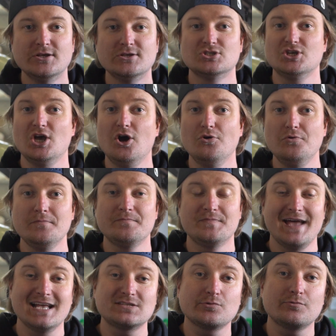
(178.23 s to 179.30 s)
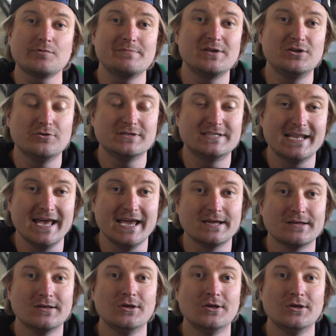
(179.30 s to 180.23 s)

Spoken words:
So that's what we're gonna be doing today.